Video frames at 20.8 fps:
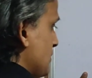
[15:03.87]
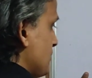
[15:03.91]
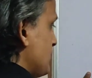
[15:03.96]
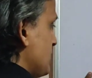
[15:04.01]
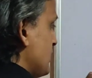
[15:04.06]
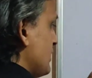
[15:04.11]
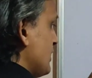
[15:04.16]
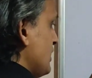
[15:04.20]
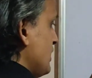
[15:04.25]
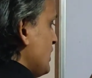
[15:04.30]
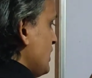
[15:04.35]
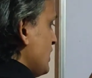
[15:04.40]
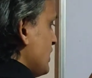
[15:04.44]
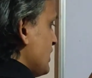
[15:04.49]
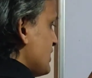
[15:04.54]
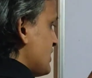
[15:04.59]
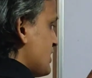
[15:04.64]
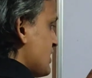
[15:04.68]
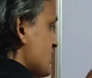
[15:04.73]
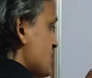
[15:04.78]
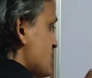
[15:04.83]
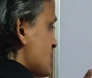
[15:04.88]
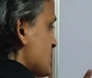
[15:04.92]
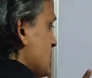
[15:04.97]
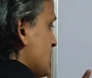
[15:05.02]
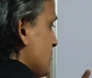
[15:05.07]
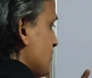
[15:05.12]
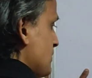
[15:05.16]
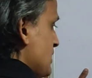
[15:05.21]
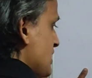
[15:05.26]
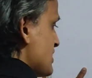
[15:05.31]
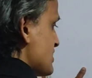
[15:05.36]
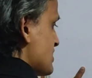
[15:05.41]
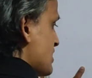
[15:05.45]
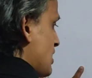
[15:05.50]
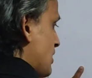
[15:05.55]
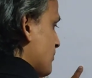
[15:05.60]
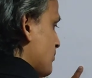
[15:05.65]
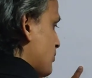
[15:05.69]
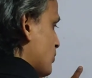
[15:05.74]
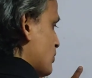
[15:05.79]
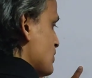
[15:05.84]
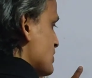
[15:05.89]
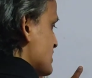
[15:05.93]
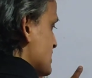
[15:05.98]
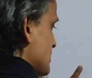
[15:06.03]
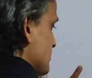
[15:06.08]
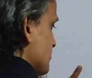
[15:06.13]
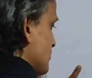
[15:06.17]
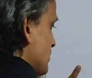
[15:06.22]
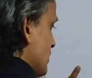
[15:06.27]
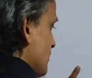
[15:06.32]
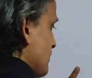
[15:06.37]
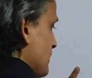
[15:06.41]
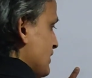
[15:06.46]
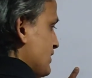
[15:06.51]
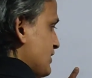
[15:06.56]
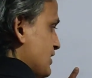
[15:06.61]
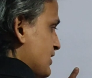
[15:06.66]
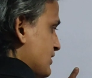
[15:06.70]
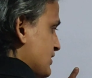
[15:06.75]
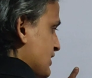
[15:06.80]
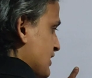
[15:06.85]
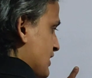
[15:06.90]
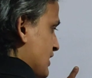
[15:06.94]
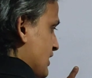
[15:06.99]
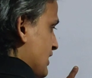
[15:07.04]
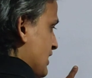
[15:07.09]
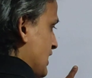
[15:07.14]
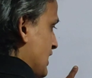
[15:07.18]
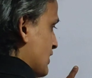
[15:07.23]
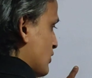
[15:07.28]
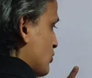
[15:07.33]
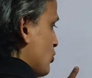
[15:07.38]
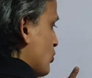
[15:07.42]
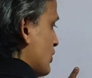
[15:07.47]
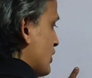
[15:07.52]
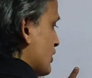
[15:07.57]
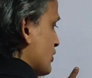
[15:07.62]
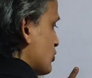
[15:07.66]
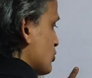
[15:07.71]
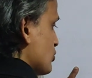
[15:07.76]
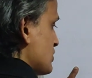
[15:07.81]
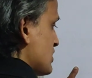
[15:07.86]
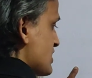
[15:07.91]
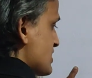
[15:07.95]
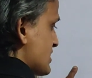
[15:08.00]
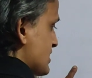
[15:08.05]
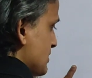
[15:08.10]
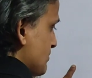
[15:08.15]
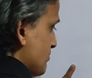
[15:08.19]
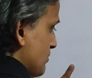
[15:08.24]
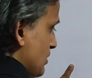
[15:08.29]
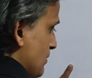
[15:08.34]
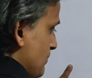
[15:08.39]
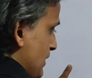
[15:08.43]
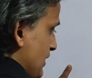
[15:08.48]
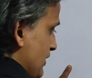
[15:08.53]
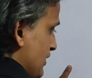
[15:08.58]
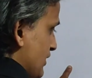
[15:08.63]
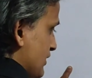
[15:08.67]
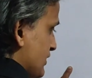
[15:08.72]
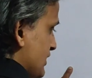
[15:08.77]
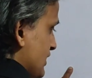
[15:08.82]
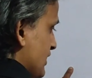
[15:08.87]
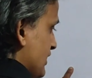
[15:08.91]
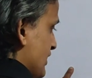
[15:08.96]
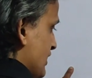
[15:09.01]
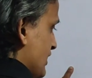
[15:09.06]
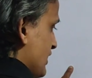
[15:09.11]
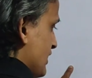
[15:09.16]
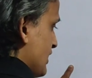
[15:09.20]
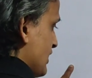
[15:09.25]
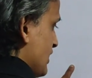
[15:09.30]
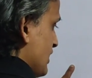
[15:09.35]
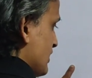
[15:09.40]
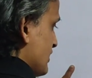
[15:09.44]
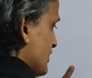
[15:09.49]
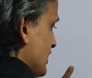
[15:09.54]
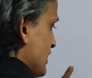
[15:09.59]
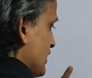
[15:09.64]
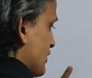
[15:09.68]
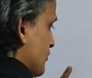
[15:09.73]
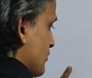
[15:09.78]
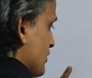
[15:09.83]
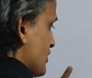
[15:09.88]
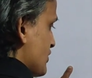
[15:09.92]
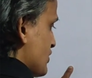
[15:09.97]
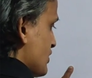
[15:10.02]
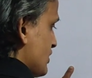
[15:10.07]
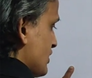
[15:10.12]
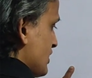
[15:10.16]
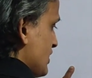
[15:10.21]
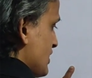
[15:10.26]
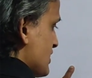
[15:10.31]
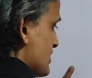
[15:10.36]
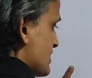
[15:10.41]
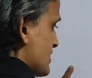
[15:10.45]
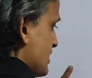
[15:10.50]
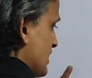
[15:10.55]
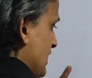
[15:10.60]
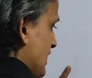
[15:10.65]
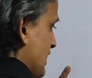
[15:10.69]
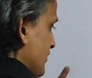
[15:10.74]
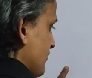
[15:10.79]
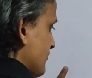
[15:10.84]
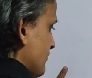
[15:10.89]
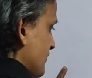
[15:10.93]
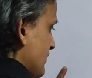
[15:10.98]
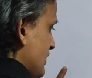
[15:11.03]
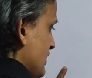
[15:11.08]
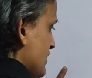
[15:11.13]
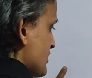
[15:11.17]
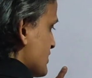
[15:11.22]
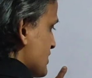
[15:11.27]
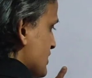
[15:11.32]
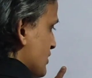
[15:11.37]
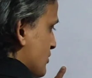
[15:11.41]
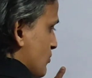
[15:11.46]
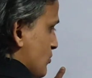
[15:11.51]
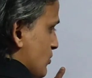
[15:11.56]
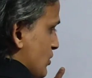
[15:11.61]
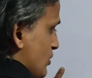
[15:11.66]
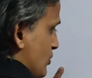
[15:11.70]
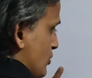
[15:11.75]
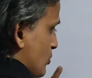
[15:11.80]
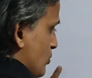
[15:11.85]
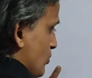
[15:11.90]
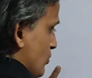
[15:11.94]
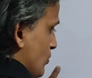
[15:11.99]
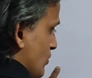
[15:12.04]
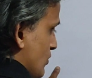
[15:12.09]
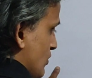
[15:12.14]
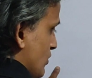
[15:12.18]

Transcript: may be, it is based upon simple bending theory. According to this simple bending theory, the equation is F is equal to